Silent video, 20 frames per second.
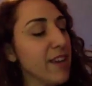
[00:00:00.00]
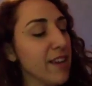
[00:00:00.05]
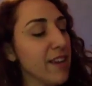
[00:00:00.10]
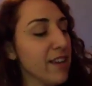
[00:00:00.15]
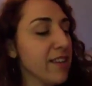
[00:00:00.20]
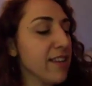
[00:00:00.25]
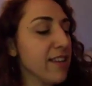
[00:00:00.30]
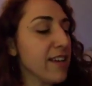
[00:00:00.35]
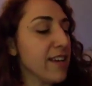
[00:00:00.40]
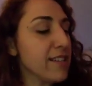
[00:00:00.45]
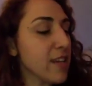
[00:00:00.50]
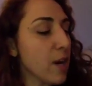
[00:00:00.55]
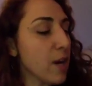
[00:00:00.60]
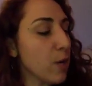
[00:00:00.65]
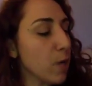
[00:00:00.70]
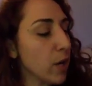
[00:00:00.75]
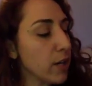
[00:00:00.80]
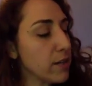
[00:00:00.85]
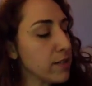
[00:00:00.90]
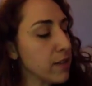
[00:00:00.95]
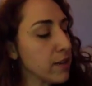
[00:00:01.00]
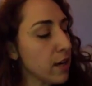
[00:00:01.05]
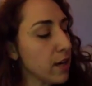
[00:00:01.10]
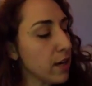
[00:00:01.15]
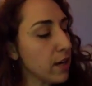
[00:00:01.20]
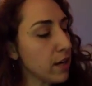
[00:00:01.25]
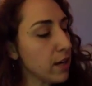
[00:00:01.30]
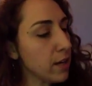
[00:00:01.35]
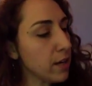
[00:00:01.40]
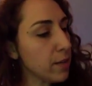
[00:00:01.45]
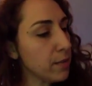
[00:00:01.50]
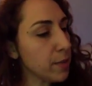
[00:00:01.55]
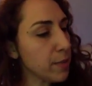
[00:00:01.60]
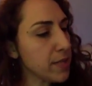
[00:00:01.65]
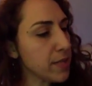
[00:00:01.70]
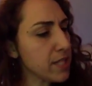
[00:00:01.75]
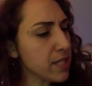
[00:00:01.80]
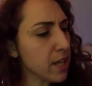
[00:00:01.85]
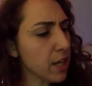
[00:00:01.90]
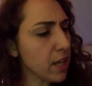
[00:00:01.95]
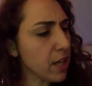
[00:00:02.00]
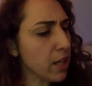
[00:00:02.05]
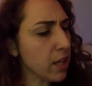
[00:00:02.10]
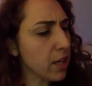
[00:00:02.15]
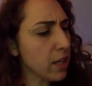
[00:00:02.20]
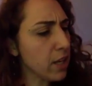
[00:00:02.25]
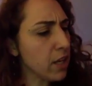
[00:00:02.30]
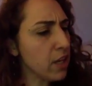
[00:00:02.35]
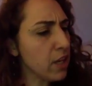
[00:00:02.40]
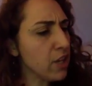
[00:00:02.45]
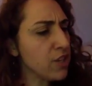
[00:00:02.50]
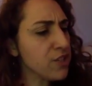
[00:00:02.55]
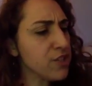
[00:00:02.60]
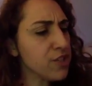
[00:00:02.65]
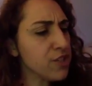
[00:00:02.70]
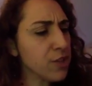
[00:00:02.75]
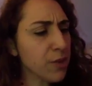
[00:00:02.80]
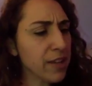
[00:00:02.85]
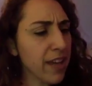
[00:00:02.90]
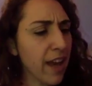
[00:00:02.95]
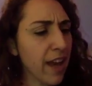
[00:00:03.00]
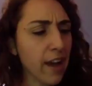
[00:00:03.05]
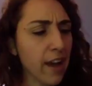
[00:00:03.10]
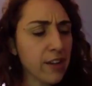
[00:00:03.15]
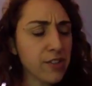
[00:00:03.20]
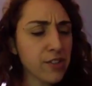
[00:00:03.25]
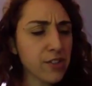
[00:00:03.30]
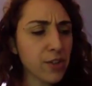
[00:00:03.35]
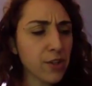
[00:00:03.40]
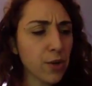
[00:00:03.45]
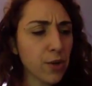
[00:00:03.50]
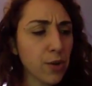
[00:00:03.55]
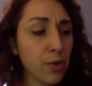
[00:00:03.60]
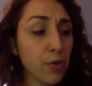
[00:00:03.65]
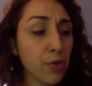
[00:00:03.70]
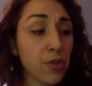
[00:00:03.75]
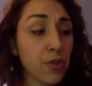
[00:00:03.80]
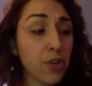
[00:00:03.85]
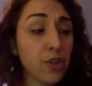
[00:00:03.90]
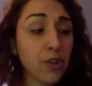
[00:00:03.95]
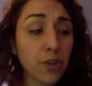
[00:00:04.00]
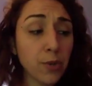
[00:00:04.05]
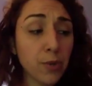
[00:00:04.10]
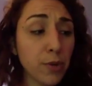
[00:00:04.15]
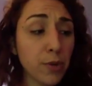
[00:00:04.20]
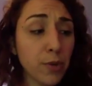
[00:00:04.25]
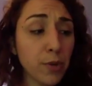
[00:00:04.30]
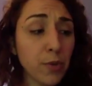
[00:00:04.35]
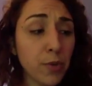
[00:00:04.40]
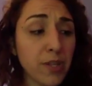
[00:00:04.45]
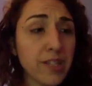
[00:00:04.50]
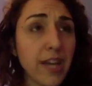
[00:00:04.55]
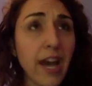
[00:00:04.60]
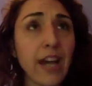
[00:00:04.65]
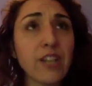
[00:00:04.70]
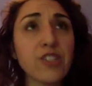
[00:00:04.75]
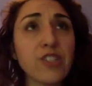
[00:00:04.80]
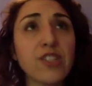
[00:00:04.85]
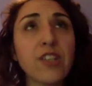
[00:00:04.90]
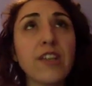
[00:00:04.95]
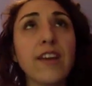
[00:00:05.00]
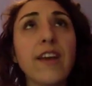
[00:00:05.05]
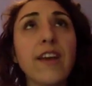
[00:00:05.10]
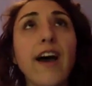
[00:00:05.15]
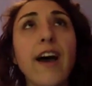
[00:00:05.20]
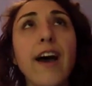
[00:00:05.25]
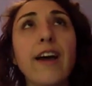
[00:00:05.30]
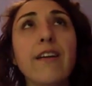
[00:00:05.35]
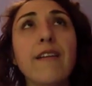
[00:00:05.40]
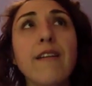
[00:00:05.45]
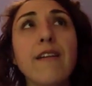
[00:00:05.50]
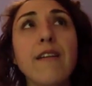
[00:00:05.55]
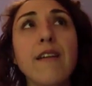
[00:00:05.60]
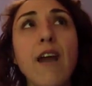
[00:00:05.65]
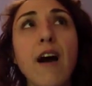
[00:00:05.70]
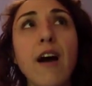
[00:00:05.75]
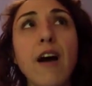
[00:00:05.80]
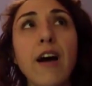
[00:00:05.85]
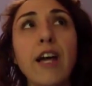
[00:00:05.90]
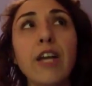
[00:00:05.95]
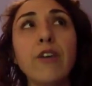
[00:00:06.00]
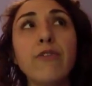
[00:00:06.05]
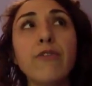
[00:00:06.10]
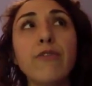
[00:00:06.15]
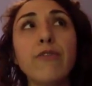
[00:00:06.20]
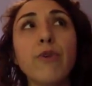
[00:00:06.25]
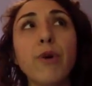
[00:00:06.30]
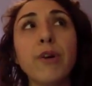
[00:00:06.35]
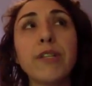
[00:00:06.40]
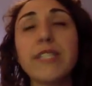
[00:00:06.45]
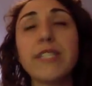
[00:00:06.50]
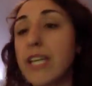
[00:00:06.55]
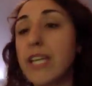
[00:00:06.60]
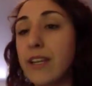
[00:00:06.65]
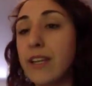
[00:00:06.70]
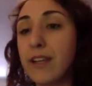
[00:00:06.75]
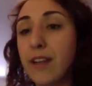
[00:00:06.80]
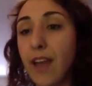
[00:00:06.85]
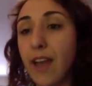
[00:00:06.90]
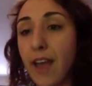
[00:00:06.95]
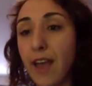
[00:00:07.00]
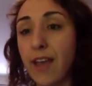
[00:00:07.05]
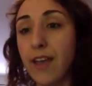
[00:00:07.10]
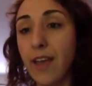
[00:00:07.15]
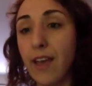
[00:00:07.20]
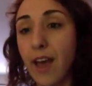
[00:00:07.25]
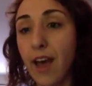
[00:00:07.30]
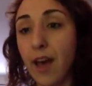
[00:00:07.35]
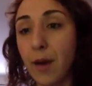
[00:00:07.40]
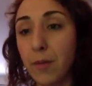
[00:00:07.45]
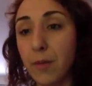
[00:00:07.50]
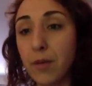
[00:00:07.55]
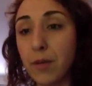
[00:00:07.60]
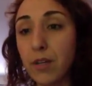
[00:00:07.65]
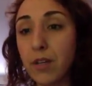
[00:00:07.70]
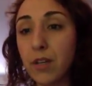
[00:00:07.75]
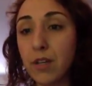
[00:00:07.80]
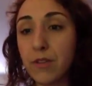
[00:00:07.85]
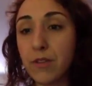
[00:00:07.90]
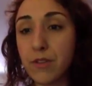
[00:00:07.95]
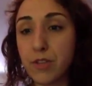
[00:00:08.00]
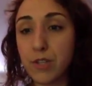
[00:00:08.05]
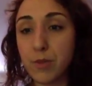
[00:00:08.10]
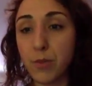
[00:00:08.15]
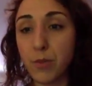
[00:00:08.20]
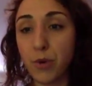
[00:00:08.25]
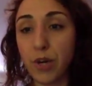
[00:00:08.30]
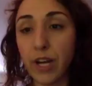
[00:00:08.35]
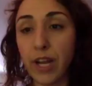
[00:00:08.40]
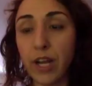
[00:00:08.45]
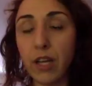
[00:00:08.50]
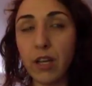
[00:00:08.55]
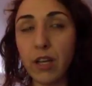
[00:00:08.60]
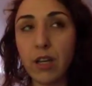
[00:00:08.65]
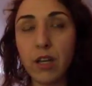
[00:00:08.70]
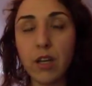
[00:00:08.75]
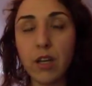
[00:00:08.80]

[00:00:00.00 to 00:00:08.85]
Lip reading: That is how it works. Let me see. So yeah, so the new moon was actually at 9:14 a.m. this morning,